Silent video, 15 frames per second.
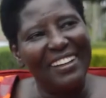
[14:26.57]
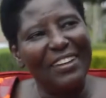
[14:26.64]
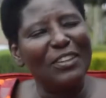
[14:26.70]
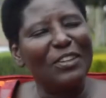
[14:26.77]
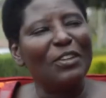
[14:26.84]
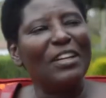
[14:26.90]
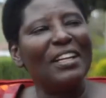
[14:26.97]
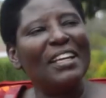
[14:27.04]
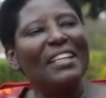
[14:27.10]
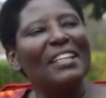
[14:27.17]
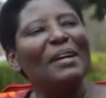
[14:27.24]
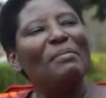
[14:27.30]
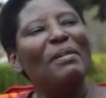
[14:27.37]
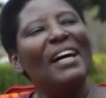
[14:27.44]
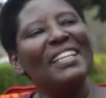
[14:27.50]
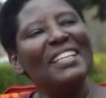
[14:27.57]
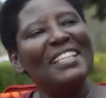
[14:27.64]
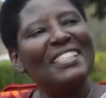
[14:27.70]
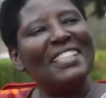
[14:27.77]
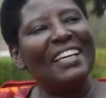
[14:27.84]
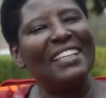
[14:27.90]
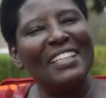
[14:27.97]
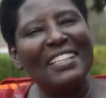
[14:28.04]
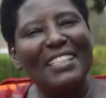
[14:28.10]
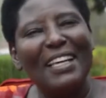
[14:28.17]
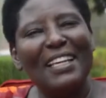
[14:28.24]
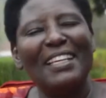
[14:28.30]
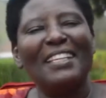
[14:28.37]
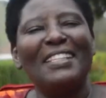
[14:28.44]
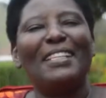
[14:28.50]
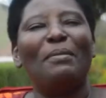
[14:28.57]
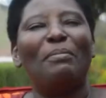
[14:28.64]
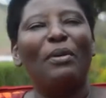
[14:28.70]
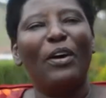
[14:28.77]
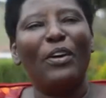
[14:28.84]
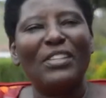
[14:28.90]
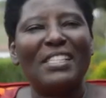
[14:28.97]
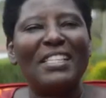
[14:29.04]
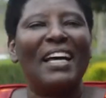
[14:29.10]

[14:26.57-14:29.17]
really the man is a boss.